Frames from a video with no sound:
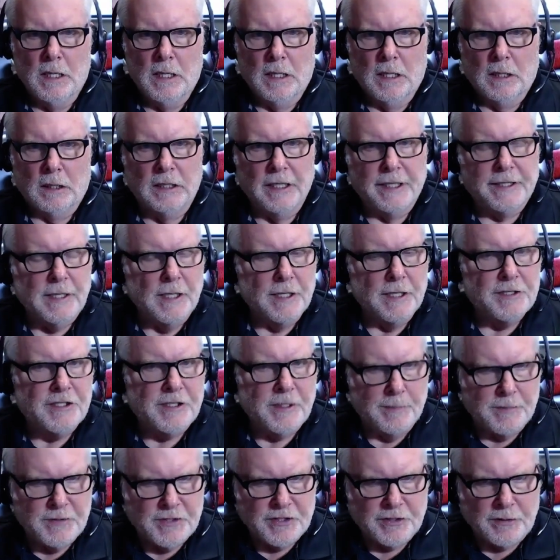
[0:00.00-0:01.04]
click on
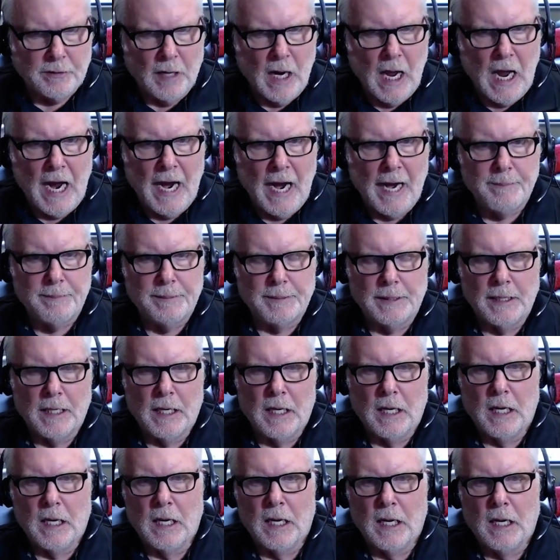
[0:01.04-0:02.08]
subscribe,
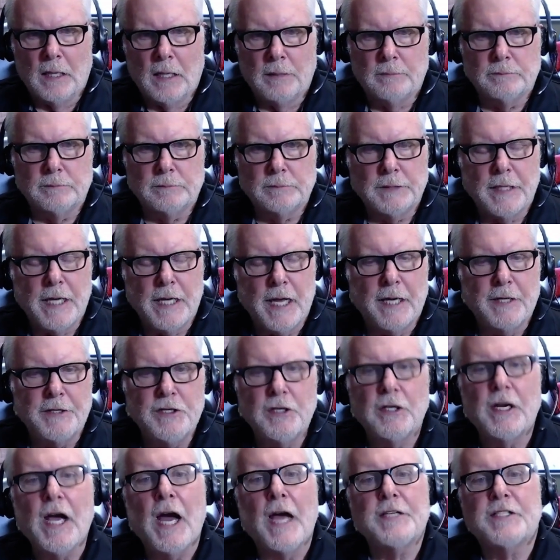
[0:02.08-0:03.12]
and you
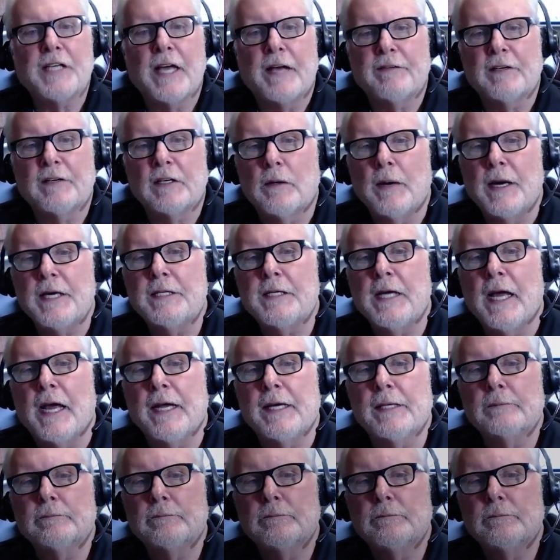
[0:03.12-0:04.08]
guys have a great day.